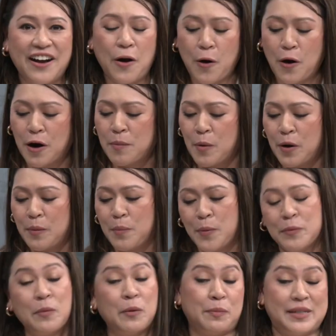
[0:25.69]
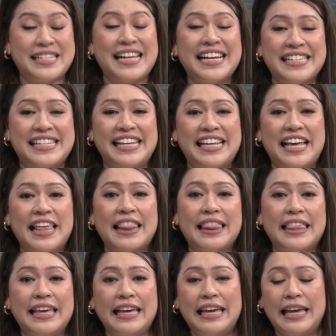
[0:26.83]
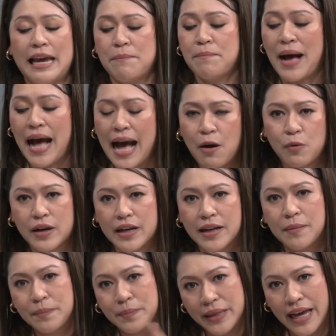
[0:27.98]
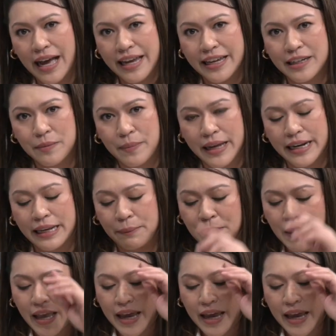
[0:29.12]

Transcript: or more precisely, the power behind money.